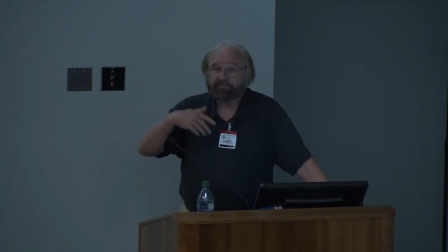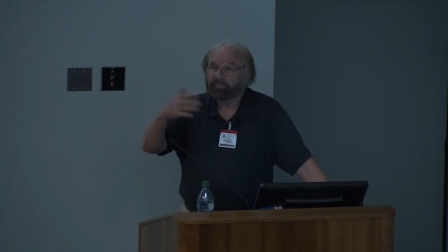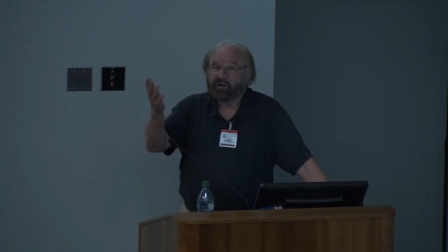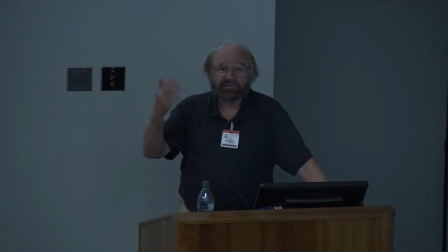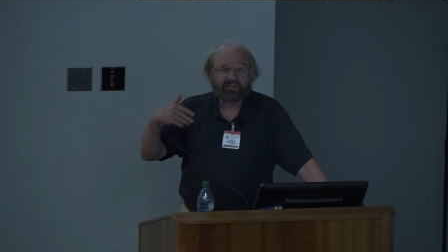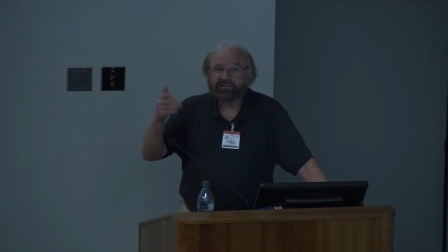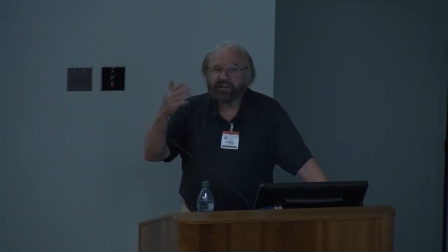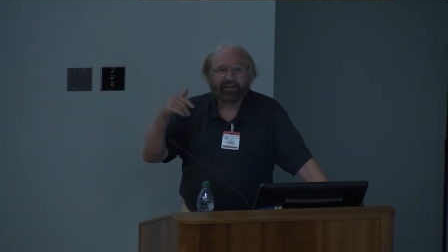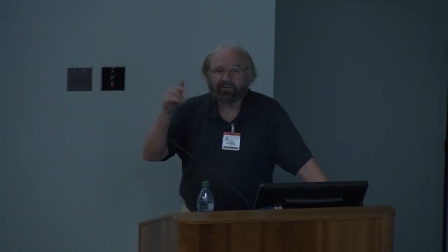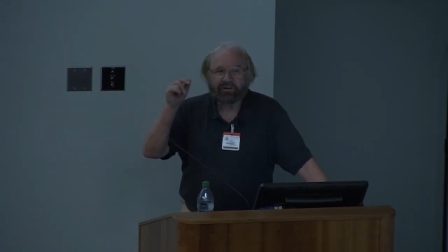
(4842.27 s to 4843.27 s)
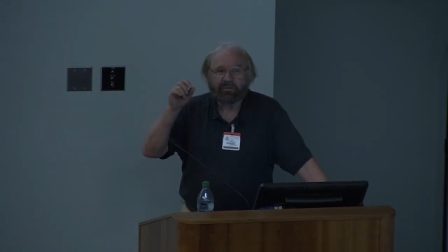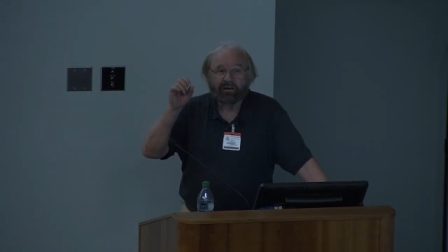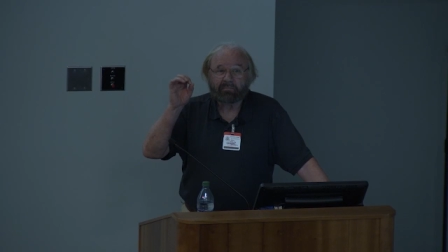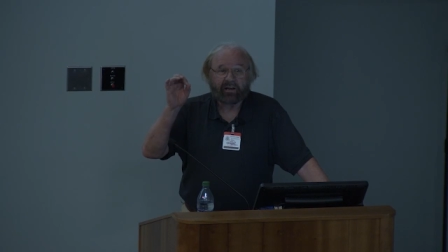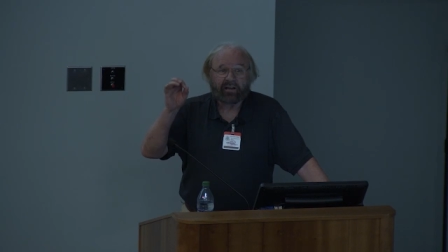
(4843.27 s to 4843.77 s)
because they just haven't,
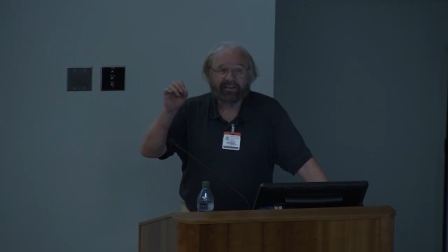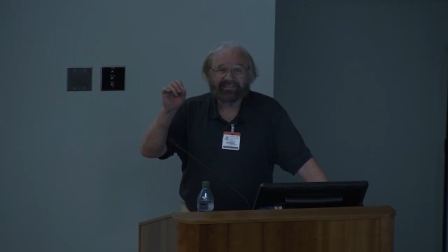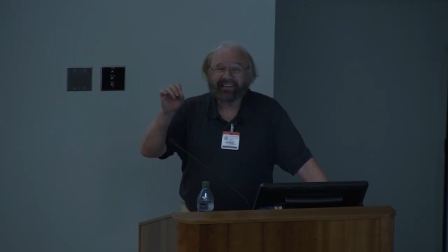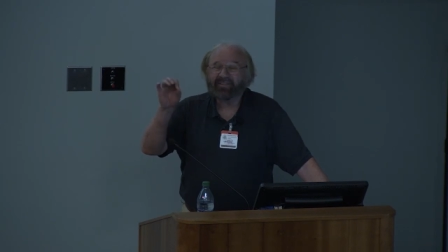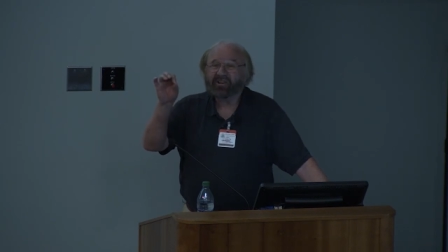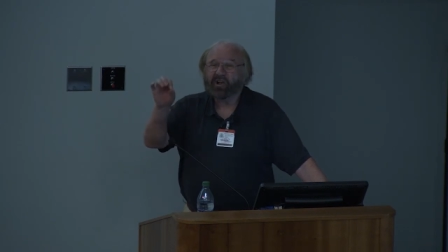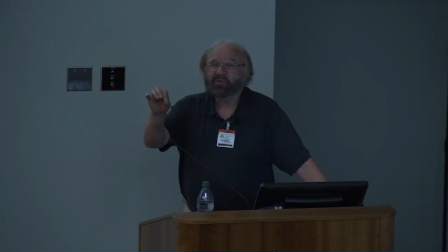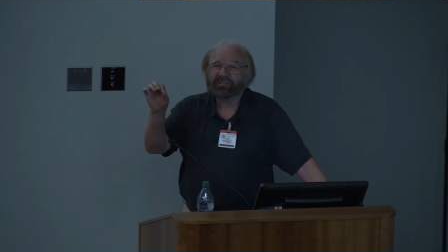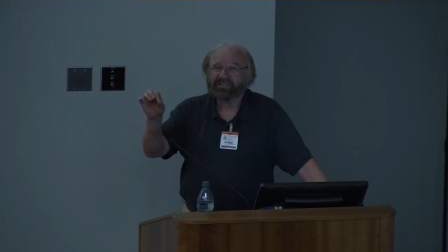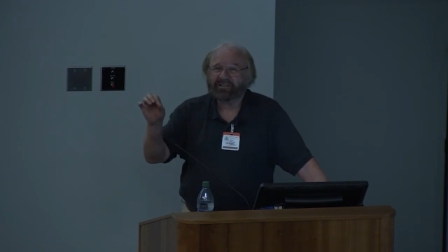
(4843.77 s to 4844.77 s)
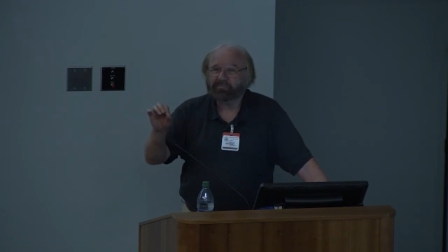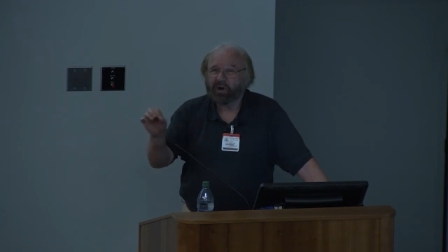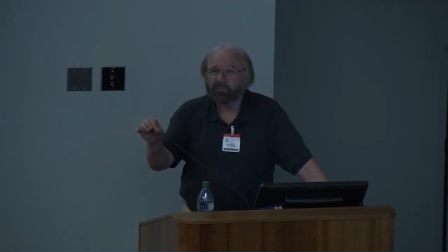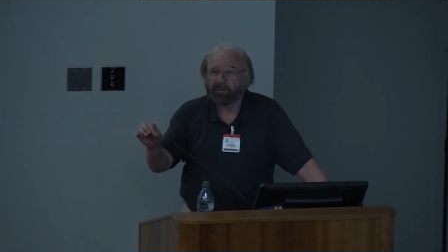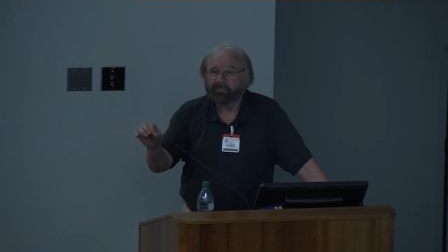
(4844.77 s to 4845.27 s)
in many cases, even noticed the
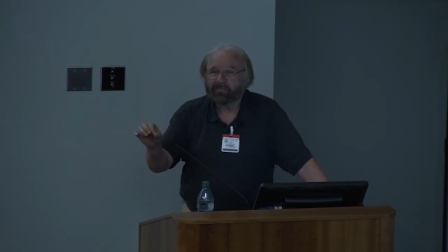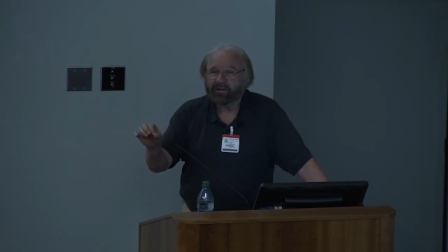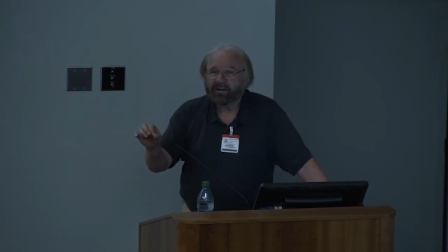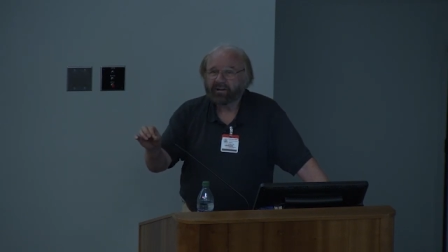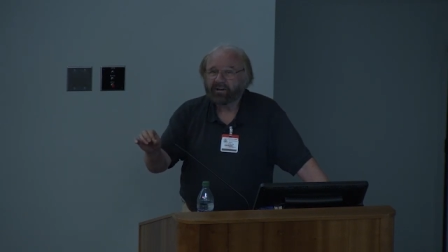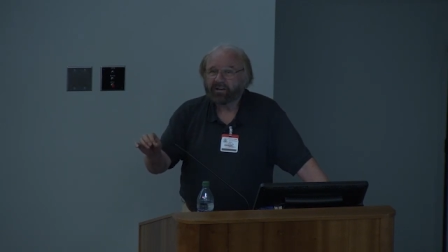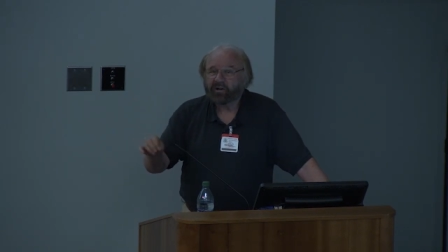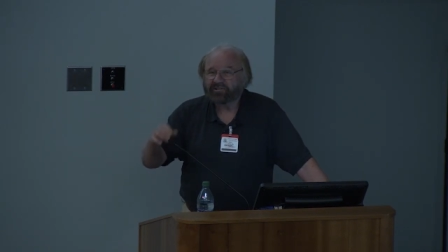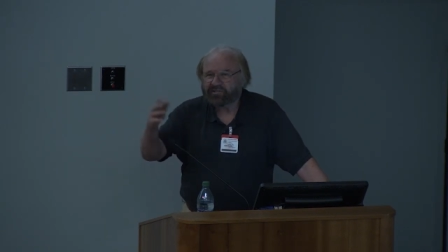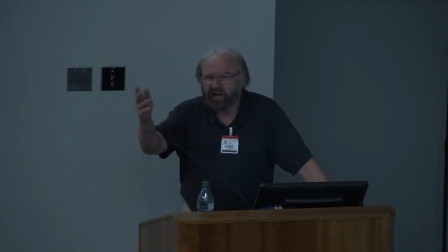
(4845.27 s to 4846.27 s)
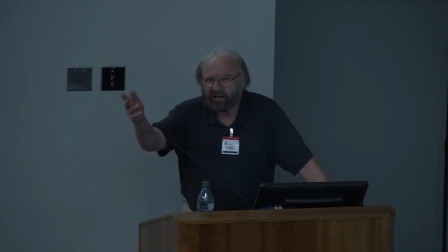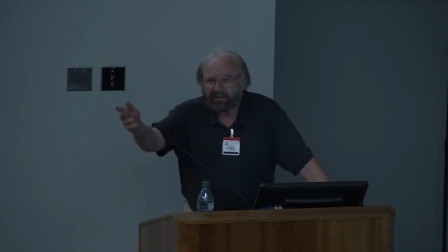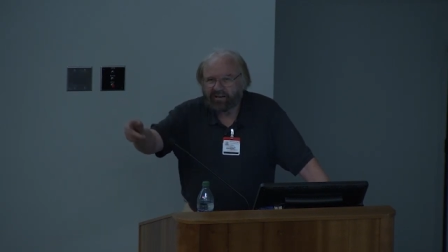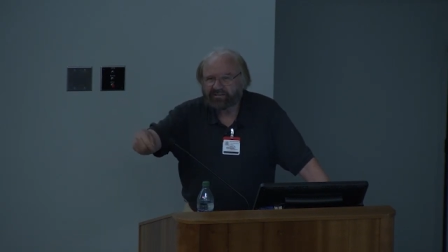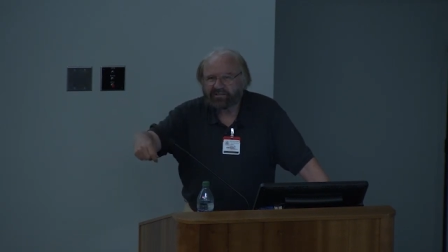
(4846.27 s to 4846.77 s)
problem you know,
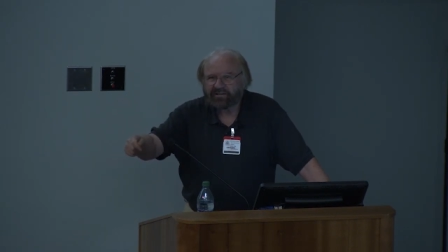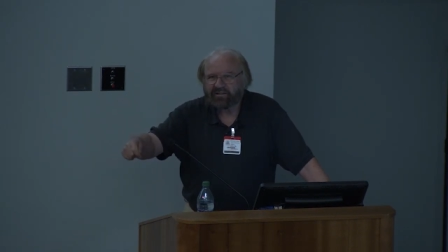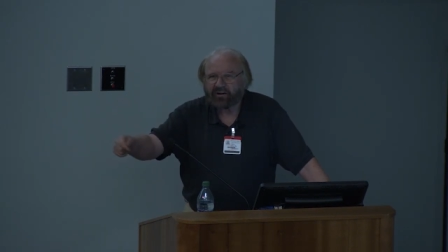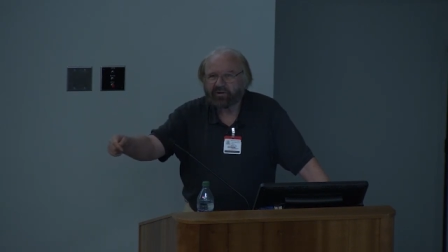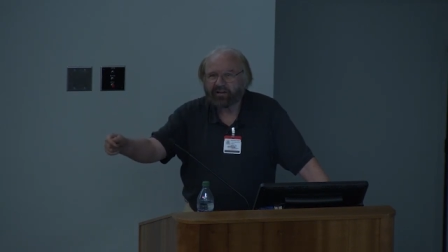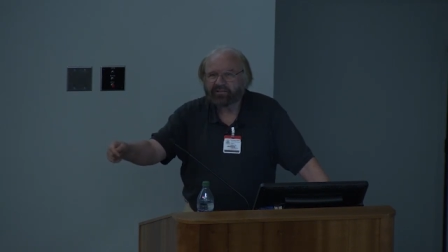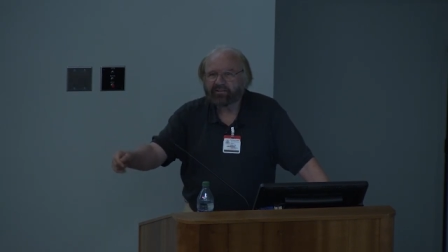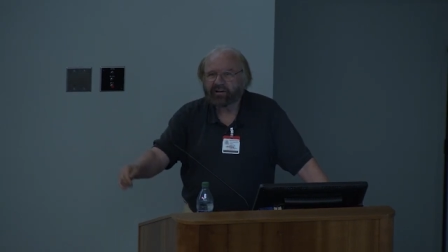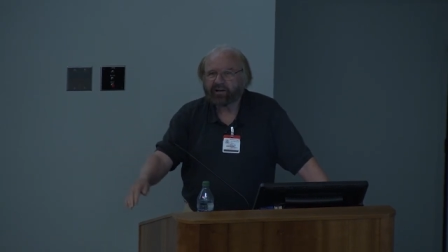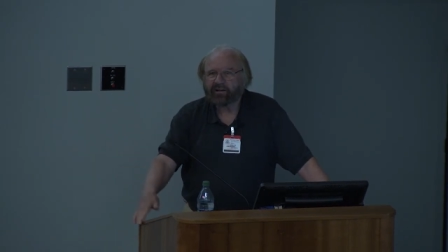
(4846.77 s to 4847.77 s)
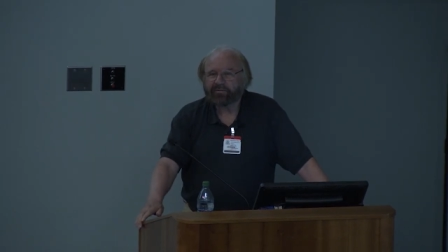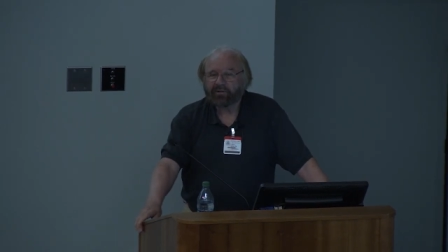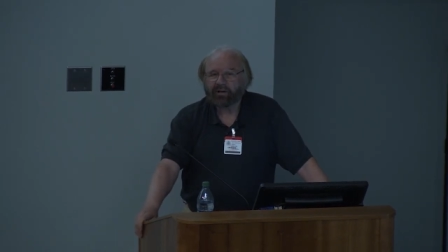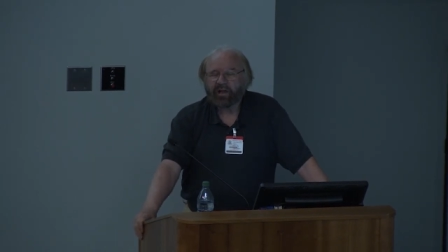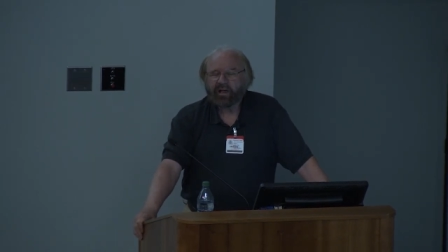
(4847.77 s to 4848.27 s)
silent S's in their writing, that kind of
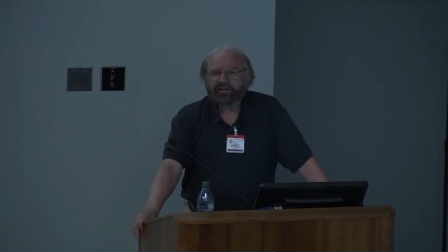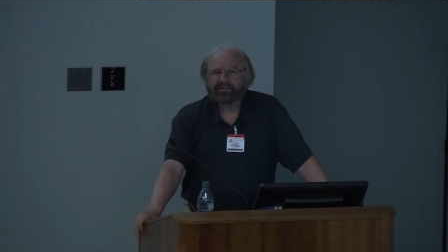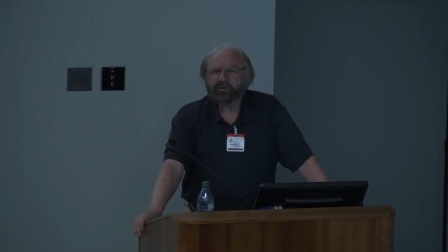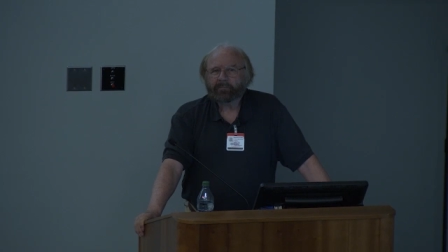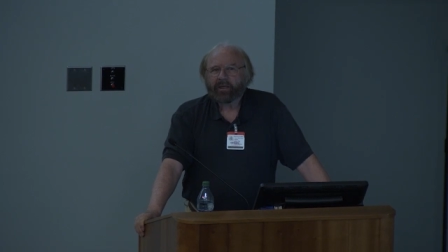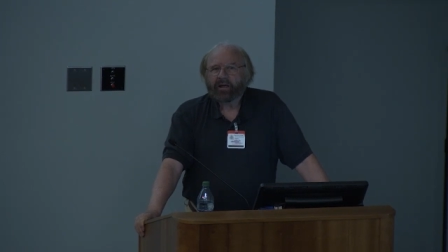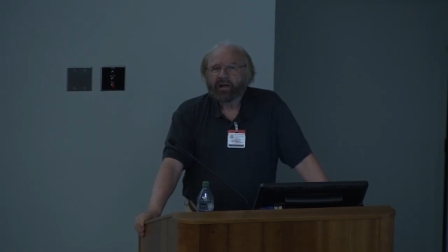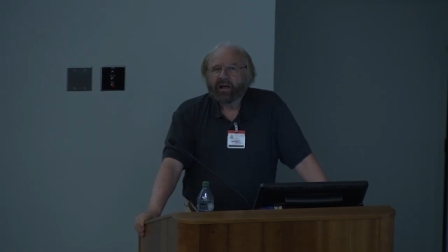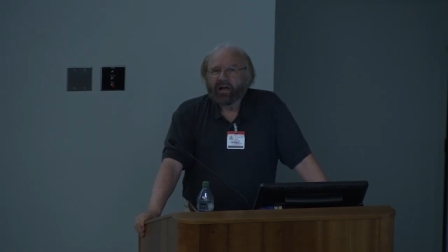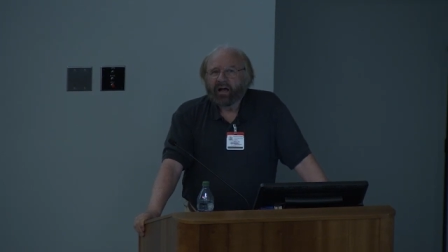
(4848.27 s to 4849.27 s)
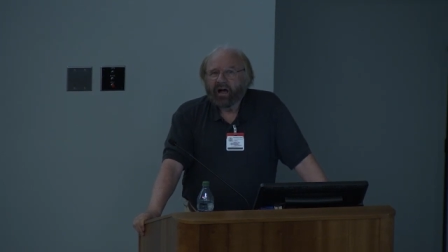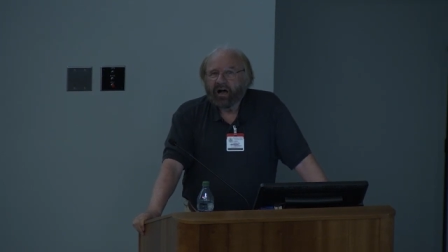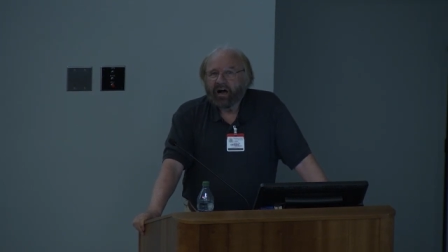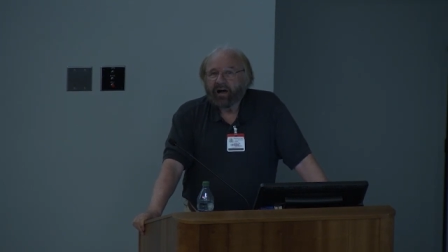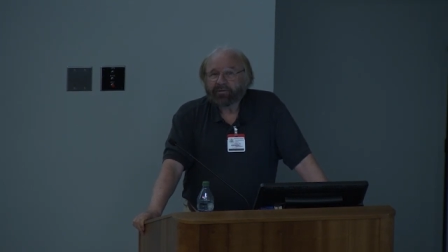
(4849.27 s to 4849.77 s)
thing. So
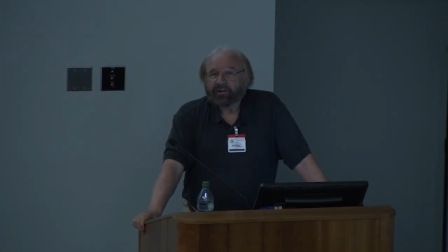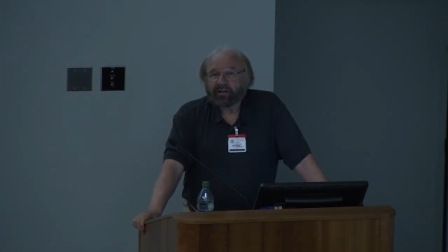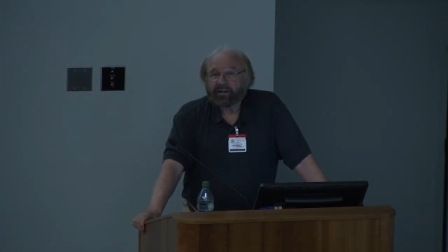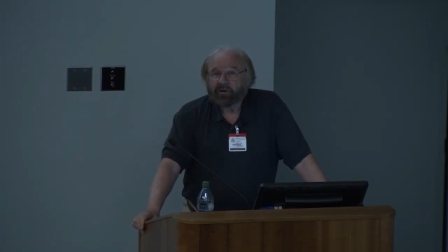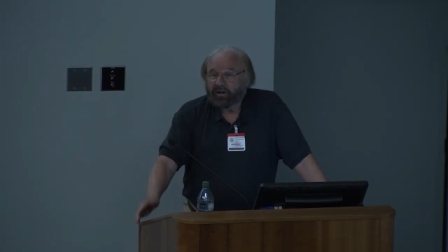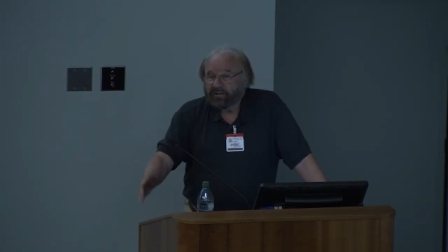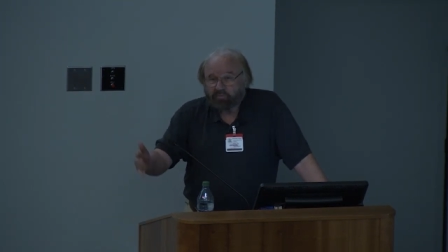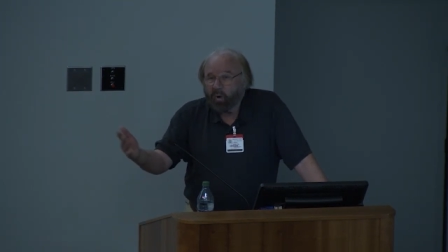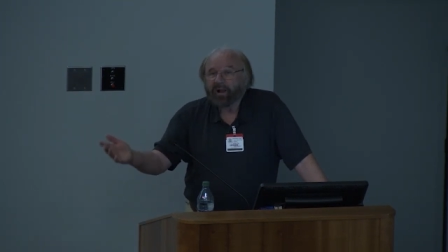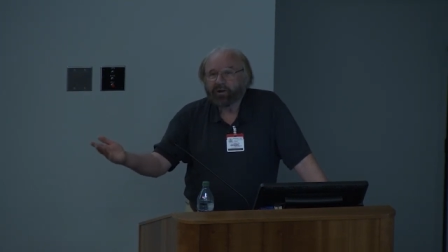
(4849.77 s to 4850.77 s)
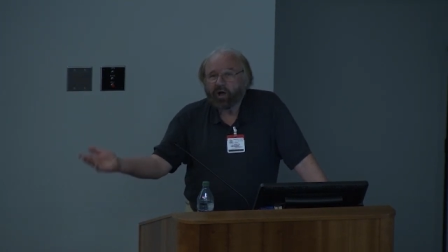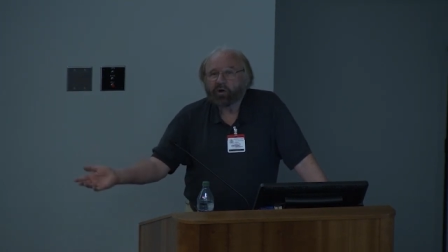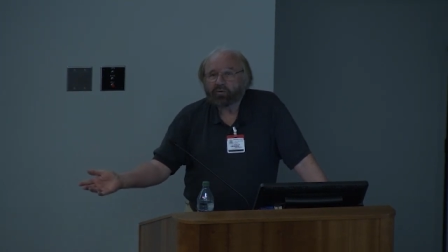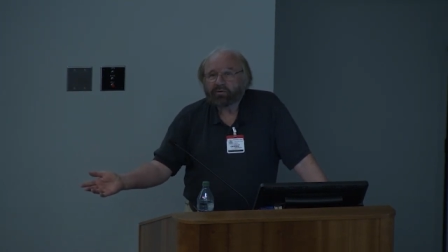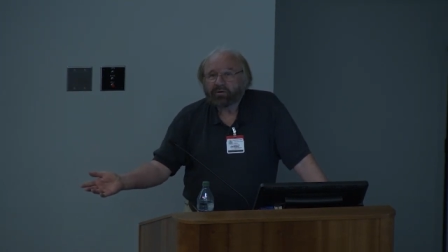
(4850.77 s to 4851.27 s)
I think you know, it's well
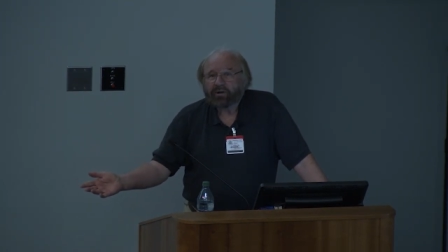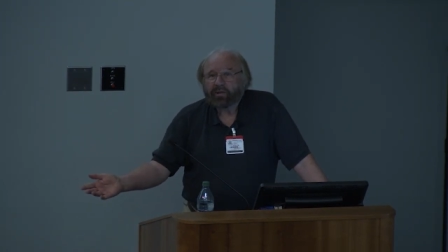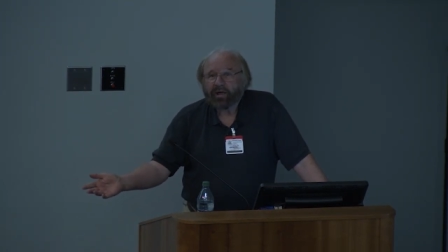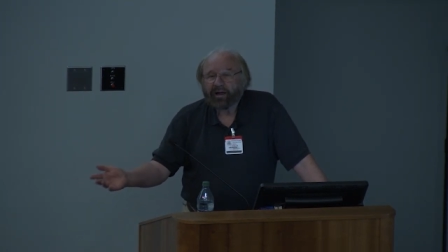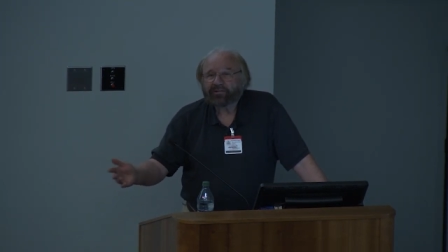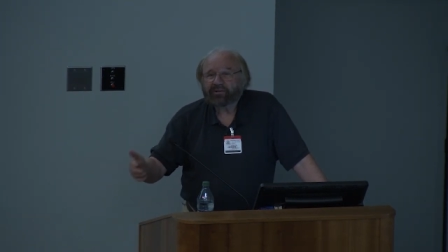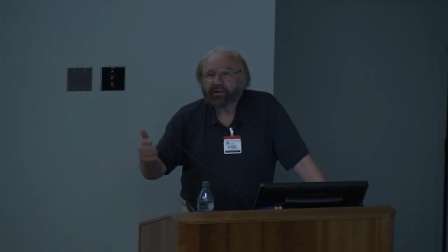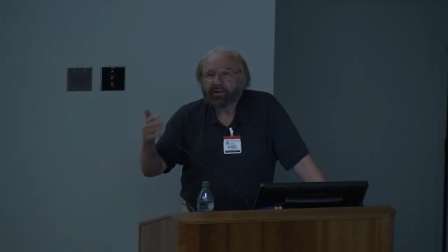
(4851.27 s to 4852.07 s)
known that